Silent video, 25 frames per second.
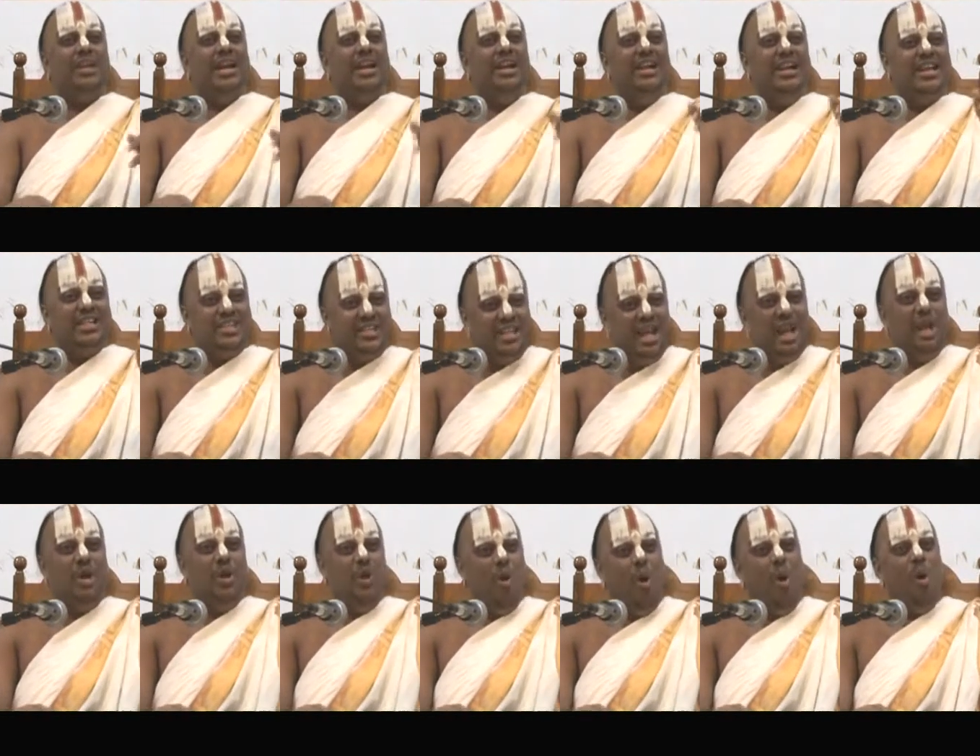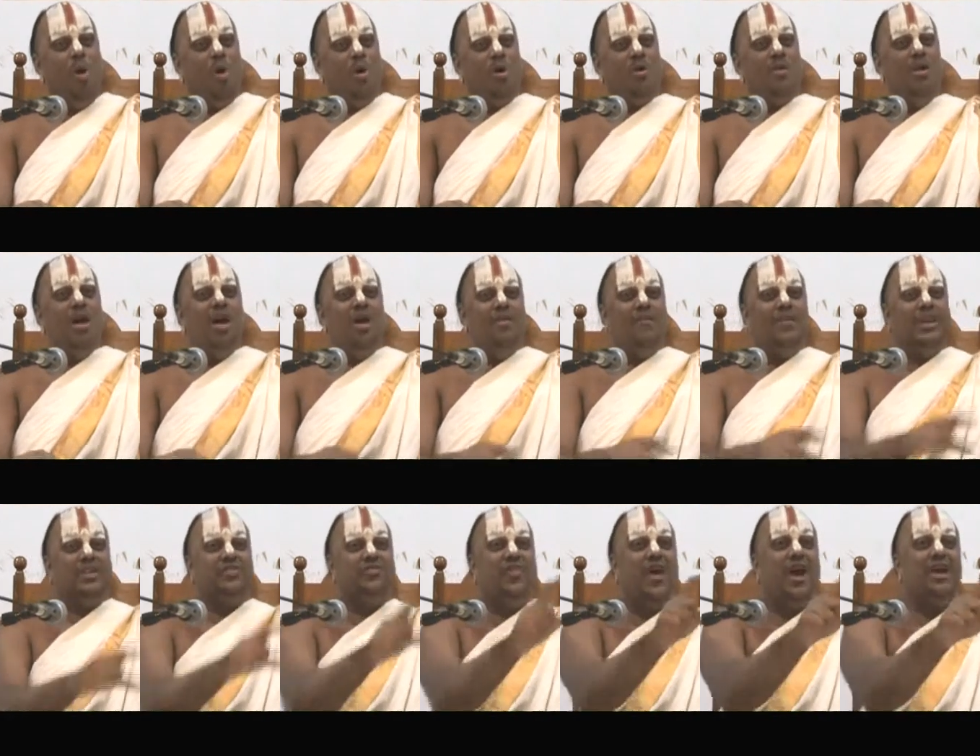So the industrial loan
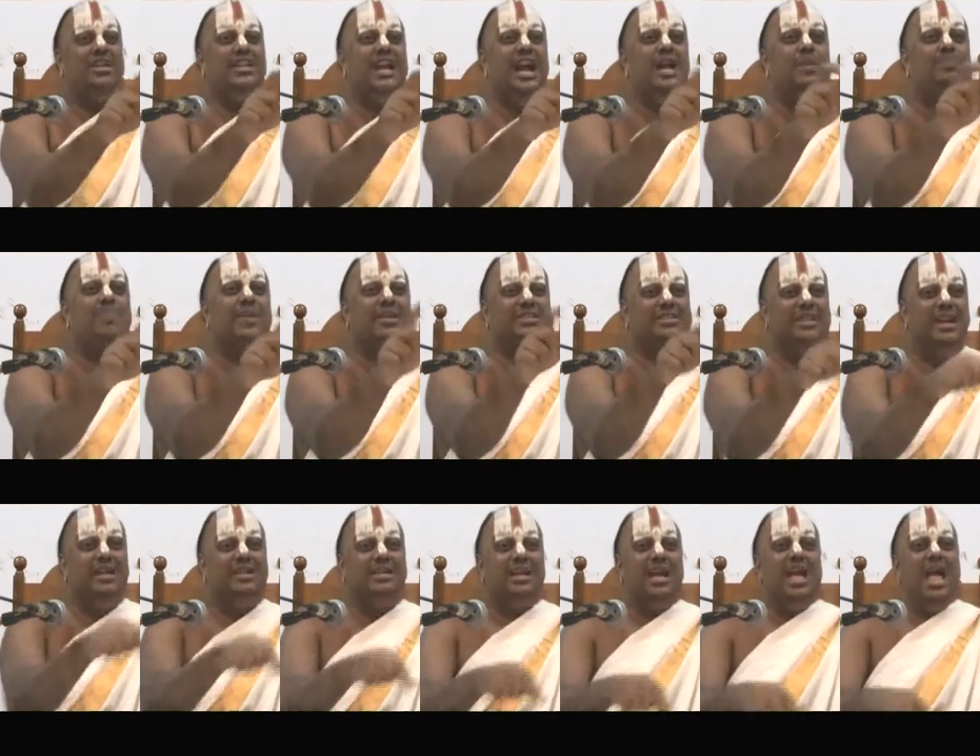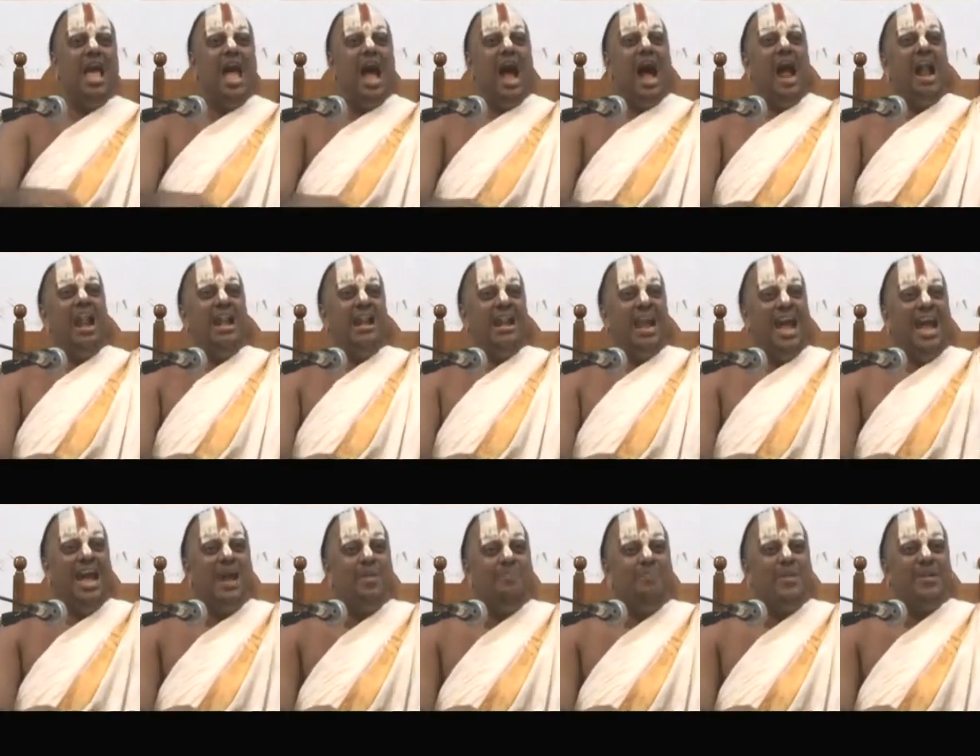was 48%
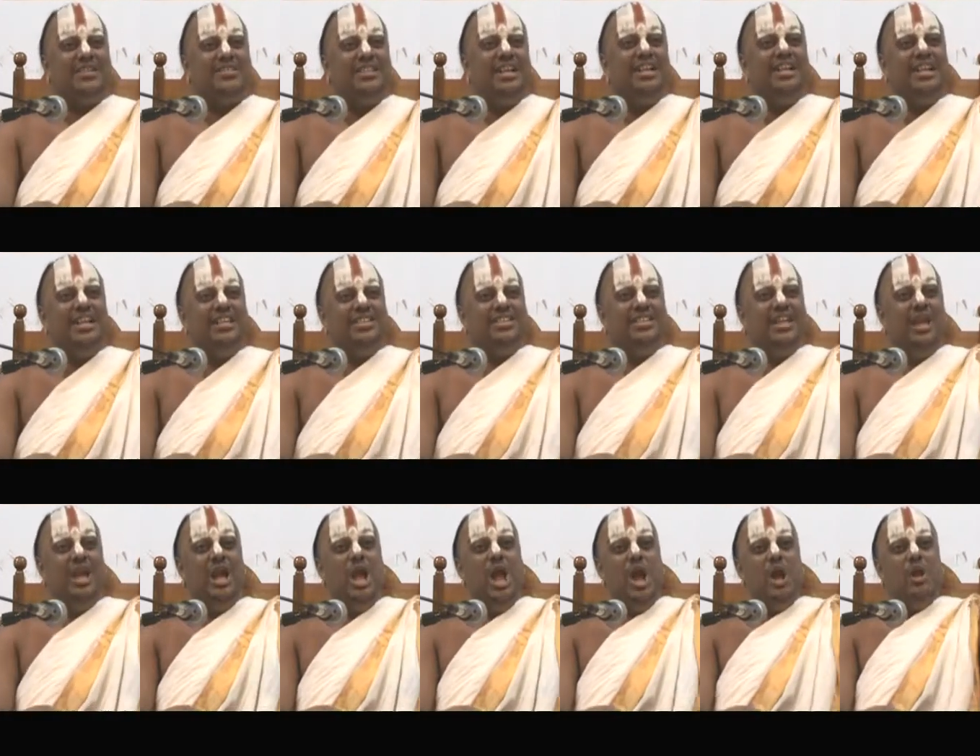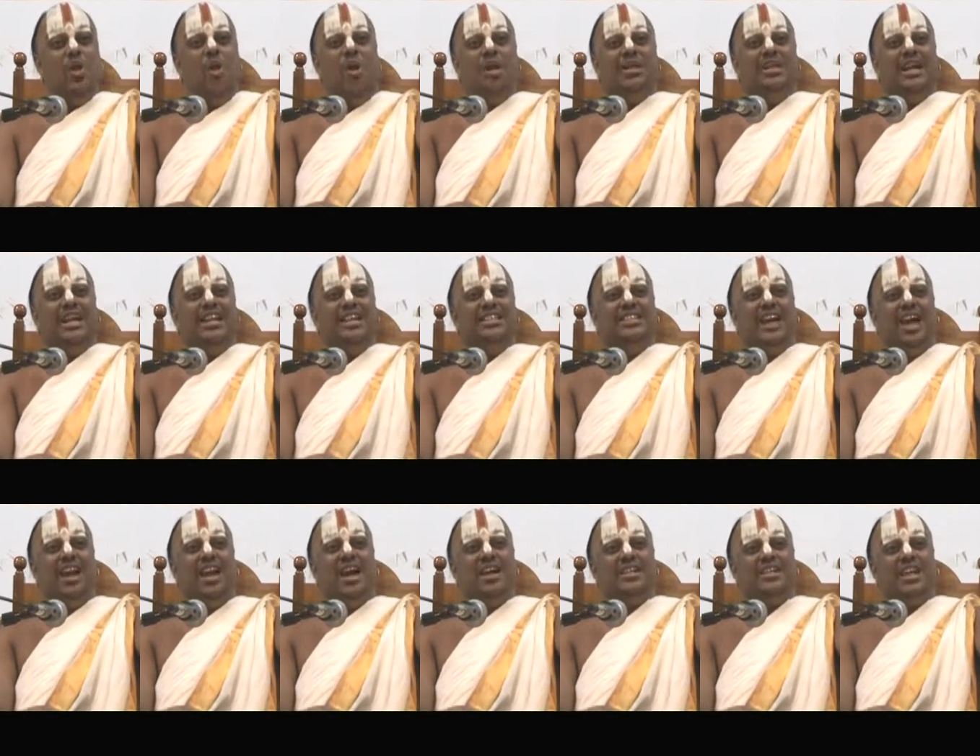and 9% is the loan that
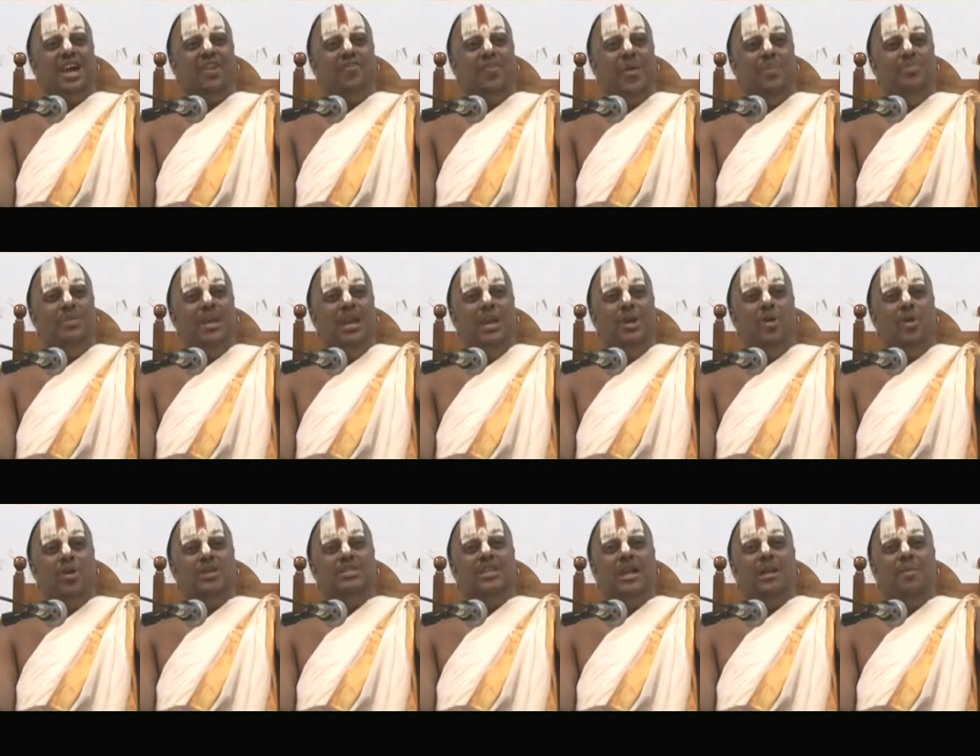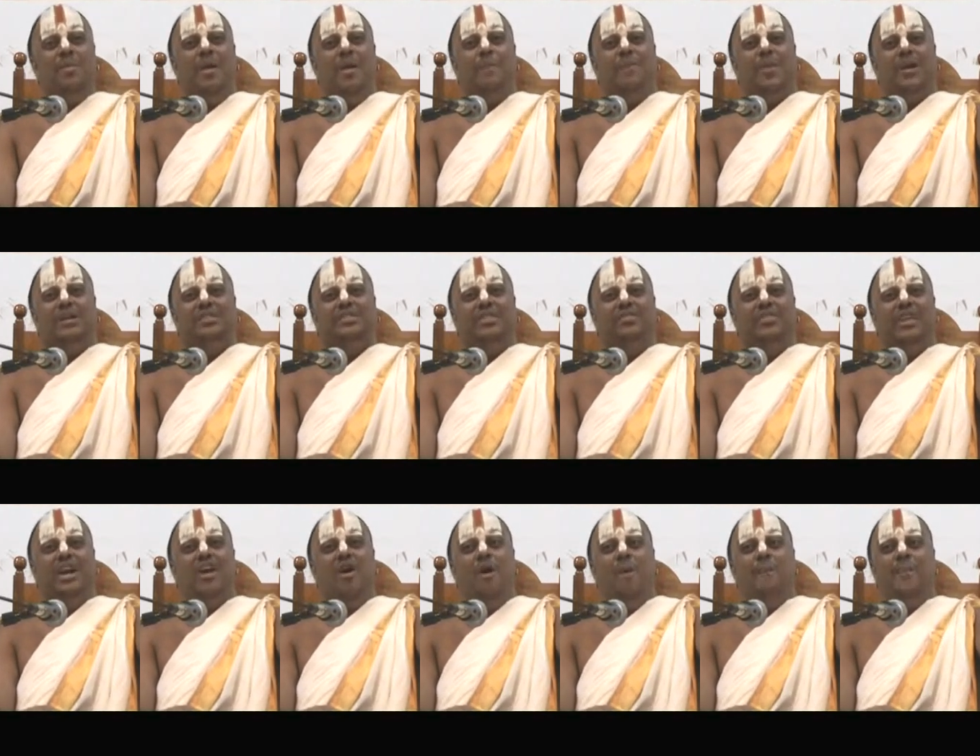is allotted from the loan settlement process
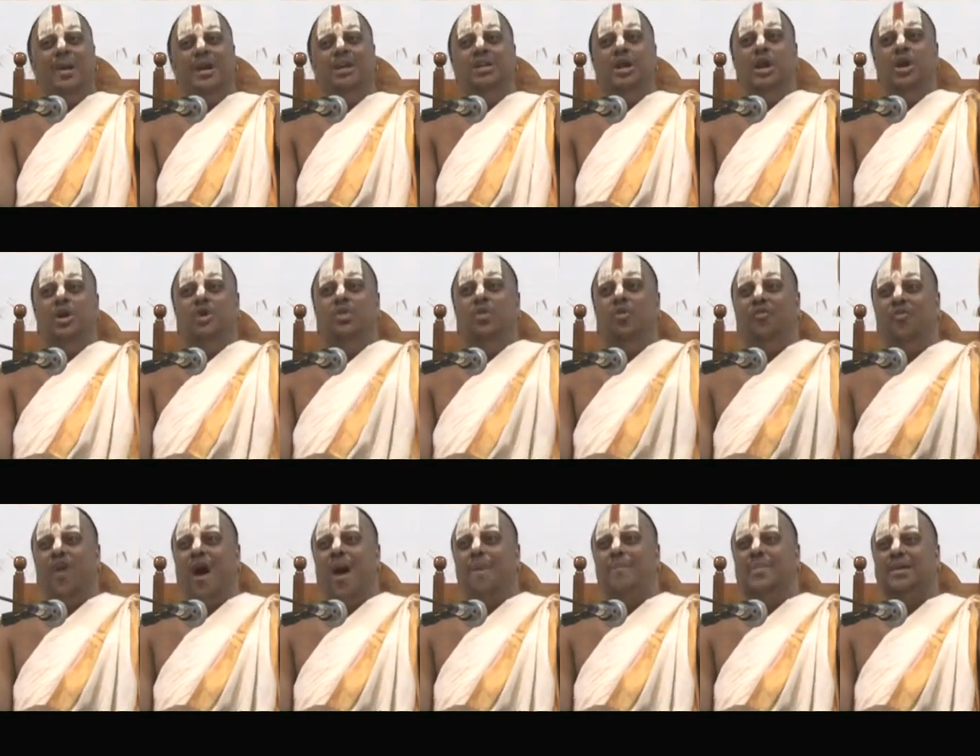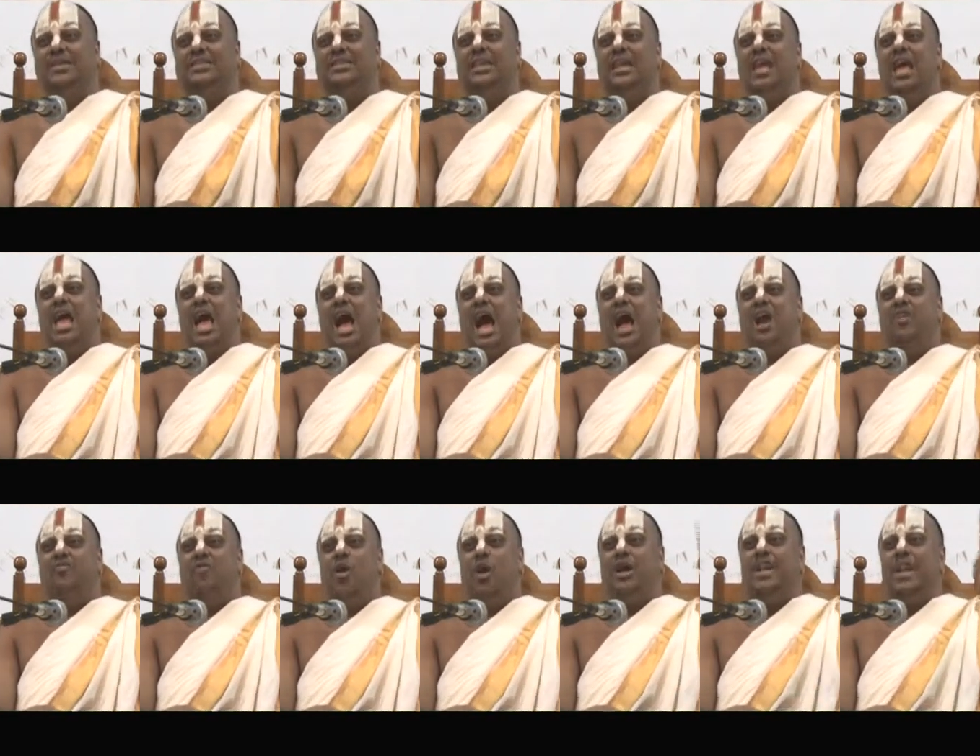of the government to farmers
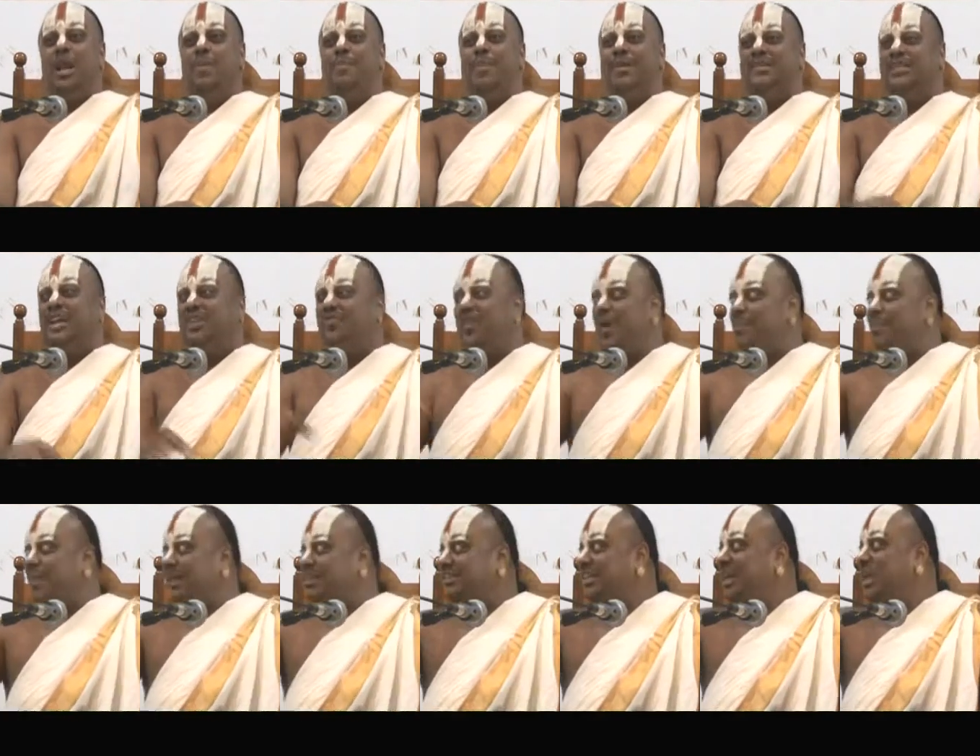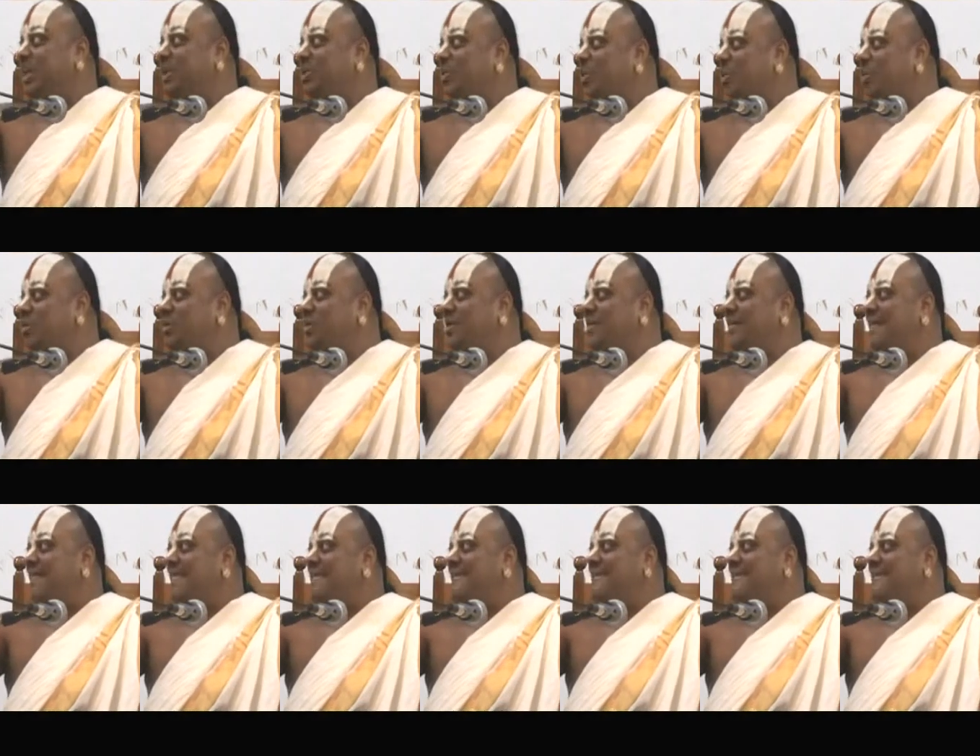and 14% for personal loan.